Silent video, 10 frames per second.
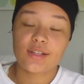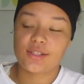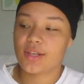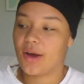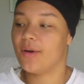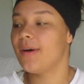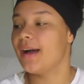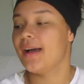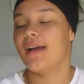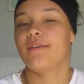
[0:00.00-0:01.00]

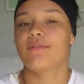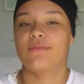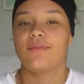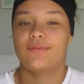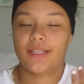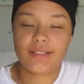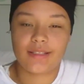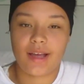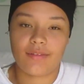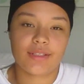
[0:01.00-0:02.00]
So this
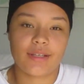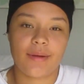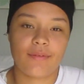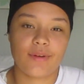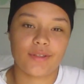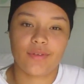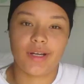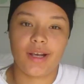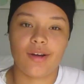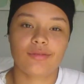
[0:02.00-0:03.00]
is obviously my first
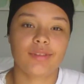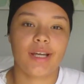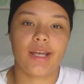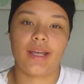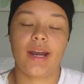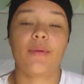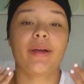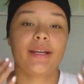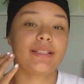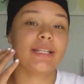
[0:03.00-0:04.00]
video and I
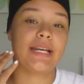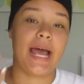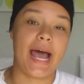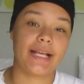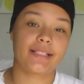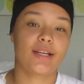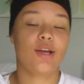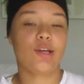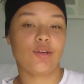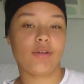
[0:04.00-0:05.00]
went and asked
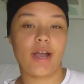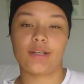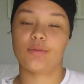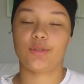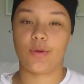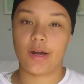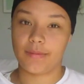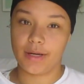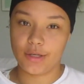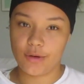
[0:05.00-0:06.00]
you guys what you wanted
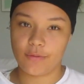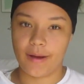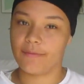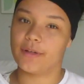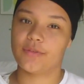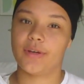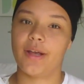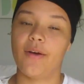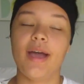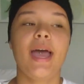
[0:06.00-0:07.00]
me to do for my first
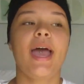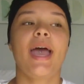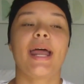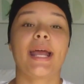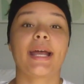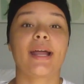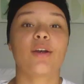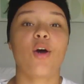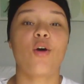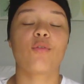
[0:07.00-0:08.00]
video and I got
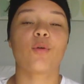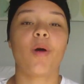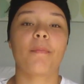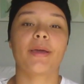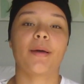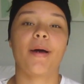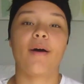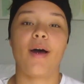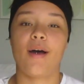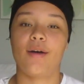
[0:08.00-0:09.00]
an overwhelming
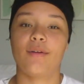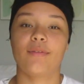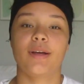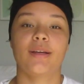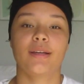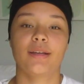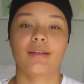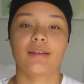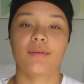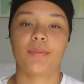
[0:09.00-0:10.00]
amount of
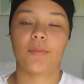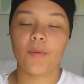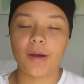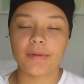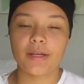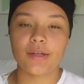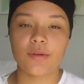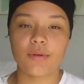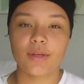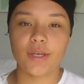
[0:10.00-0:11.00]
people wanted me to
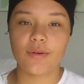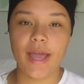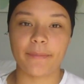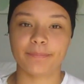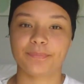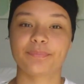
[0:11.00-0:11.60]
do Q&A.